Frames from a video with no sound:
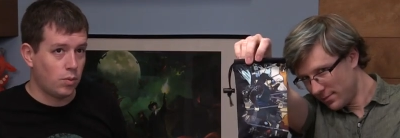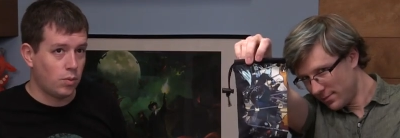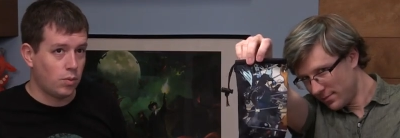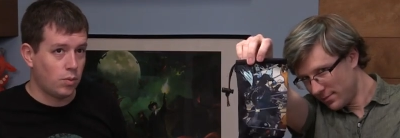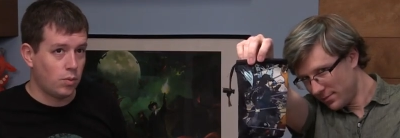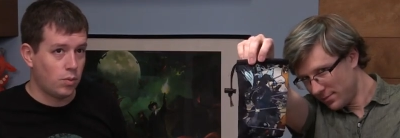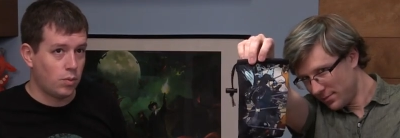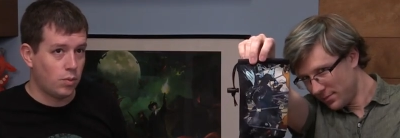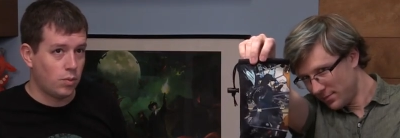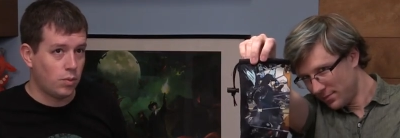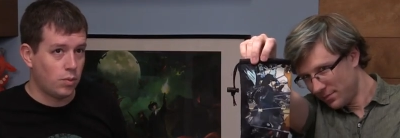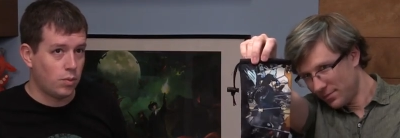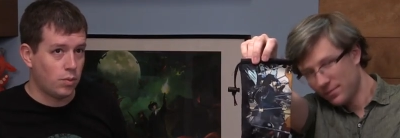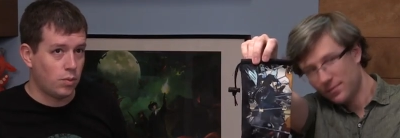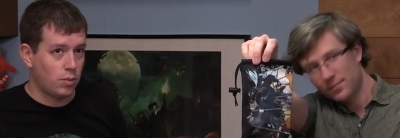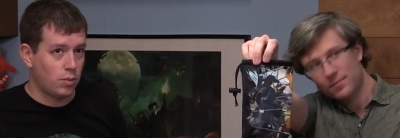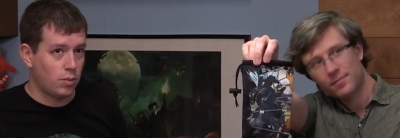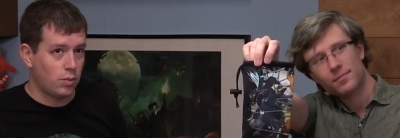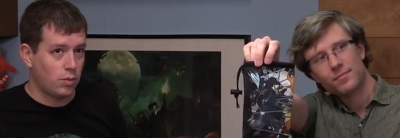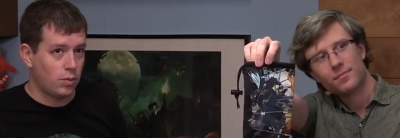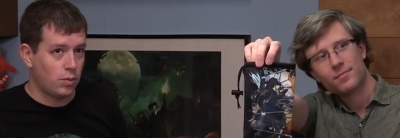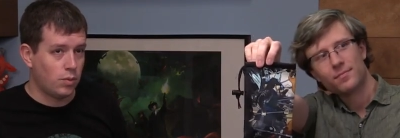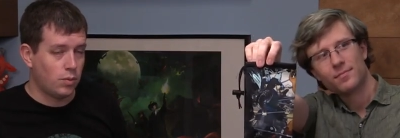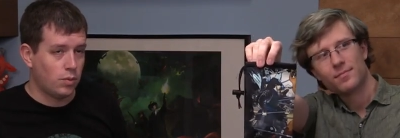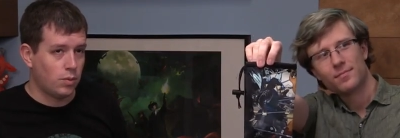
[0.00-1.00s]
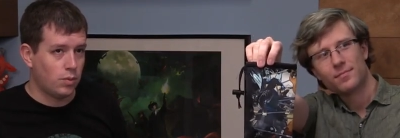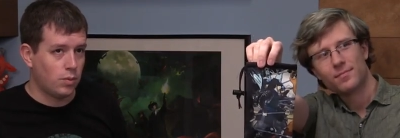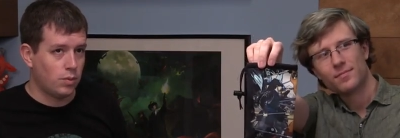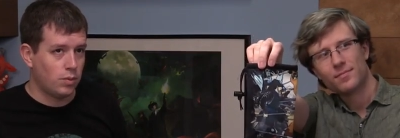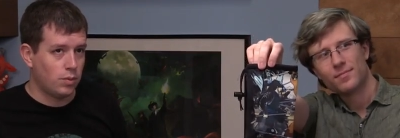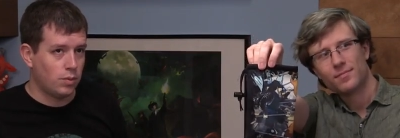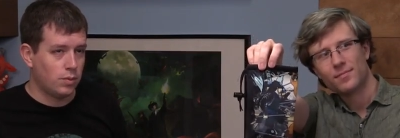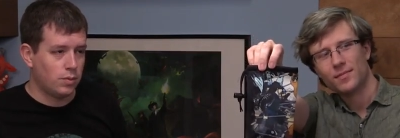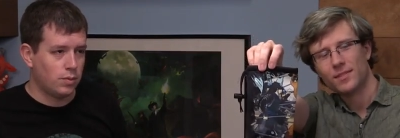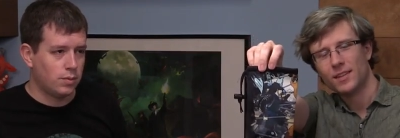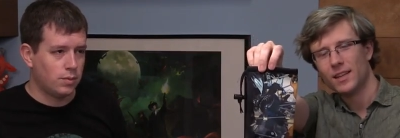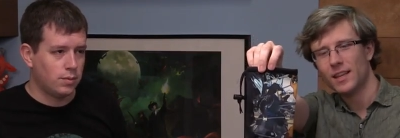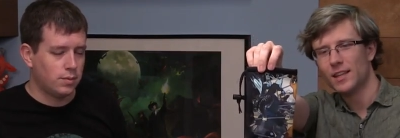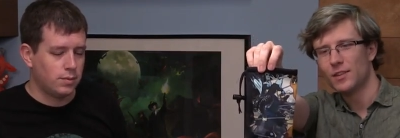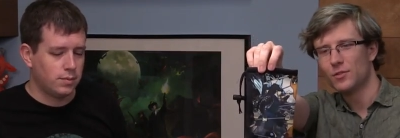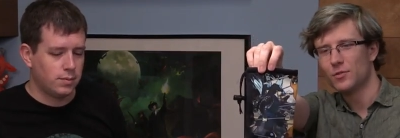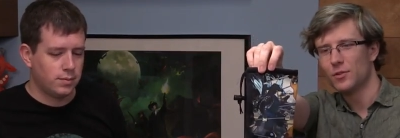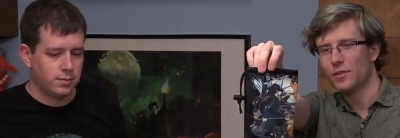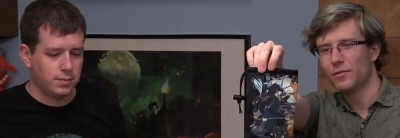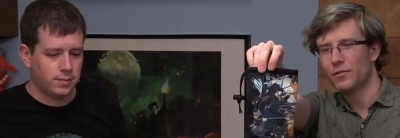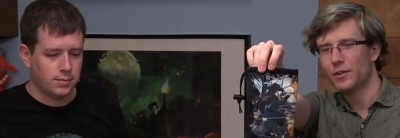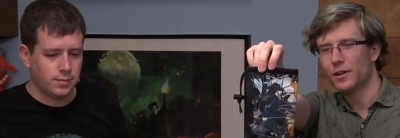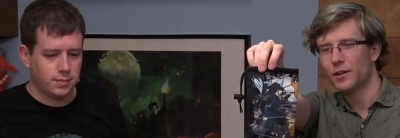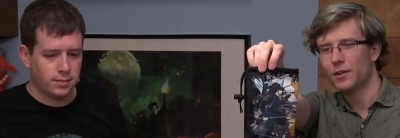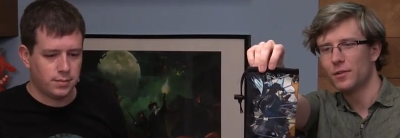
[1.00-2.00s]
Speaker 1: It's too big for the close up. Yeah, that's
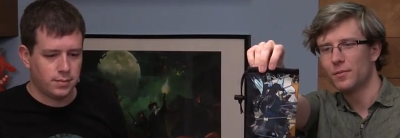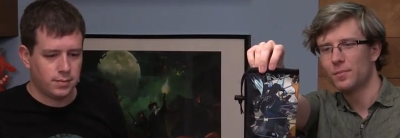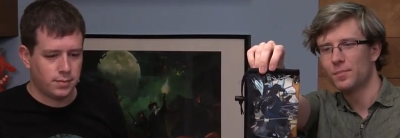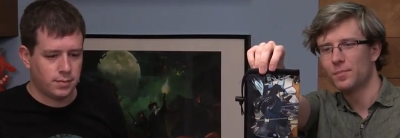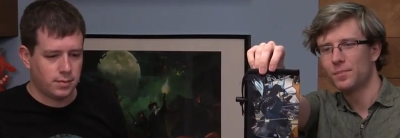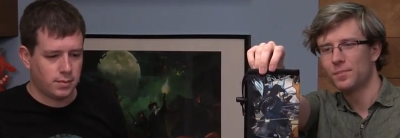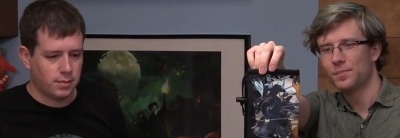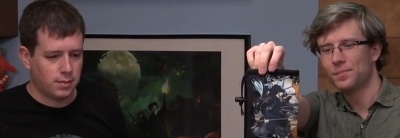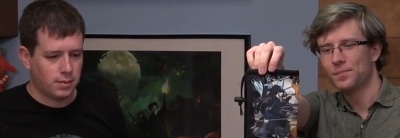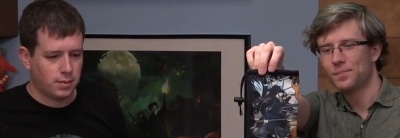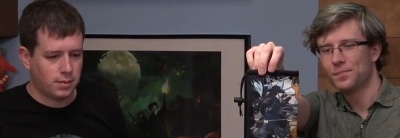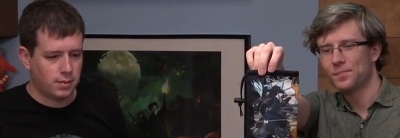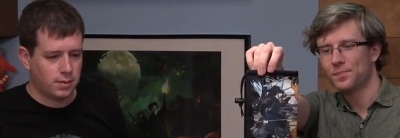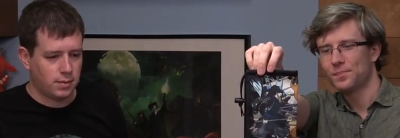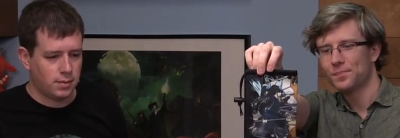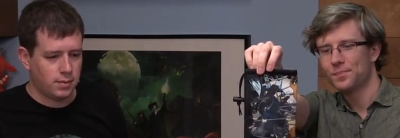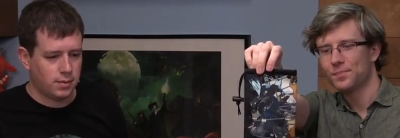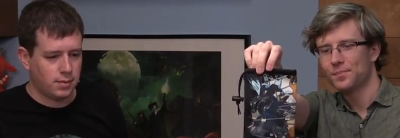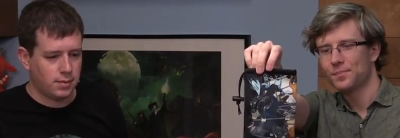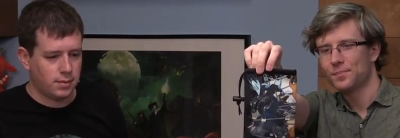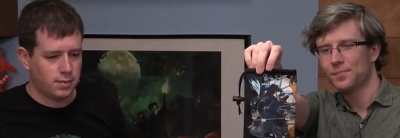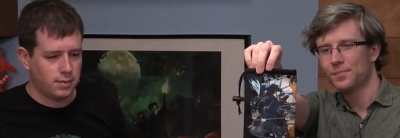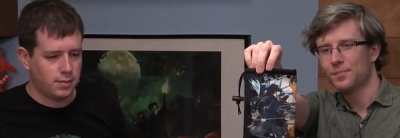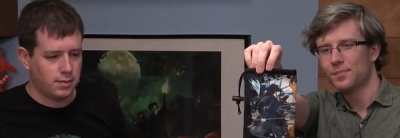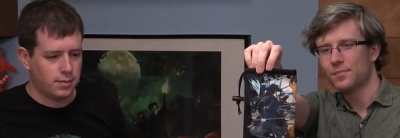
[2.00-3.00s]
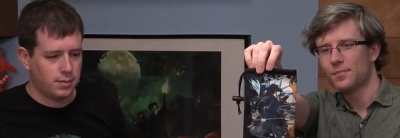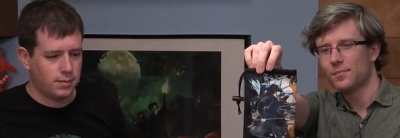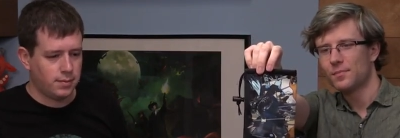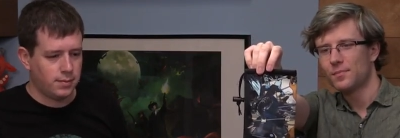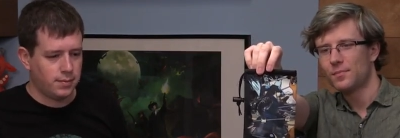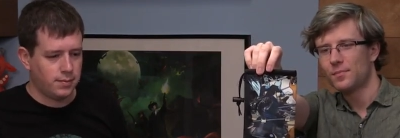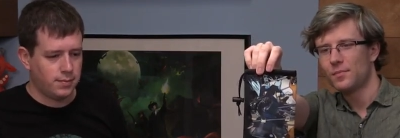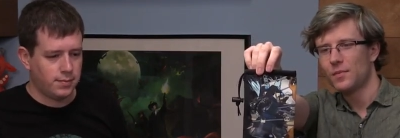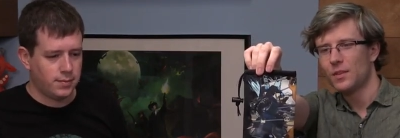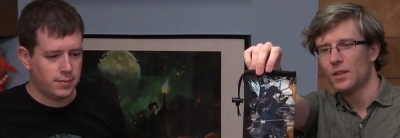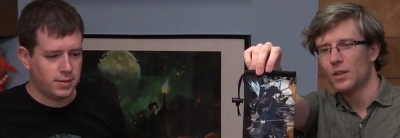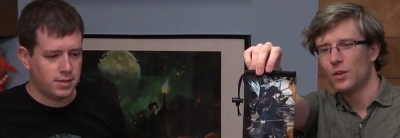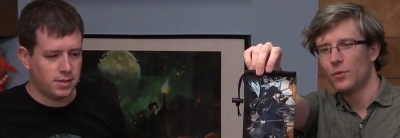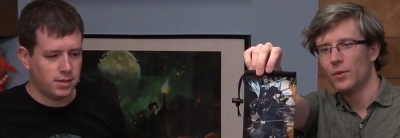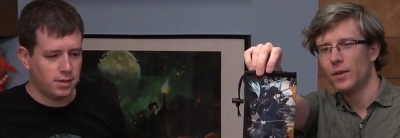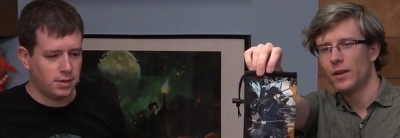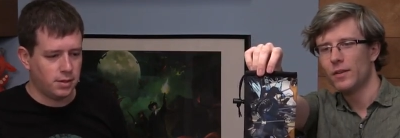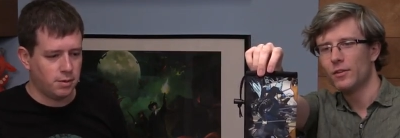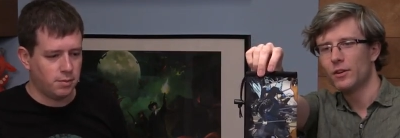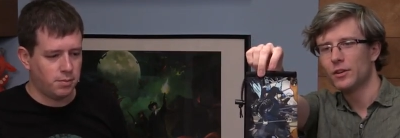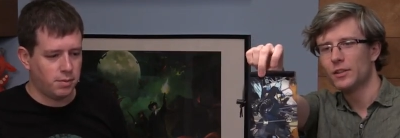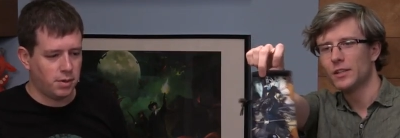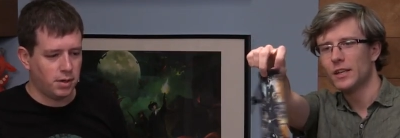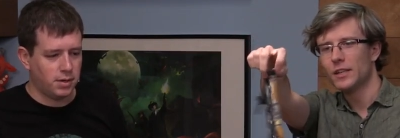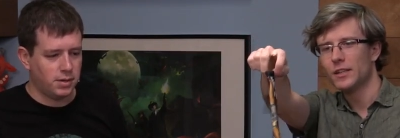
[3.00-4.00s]
what I figured. It's we
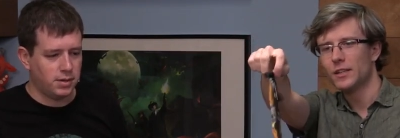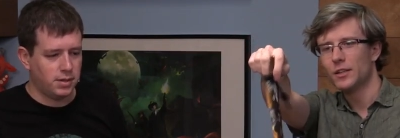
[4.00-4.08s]
have our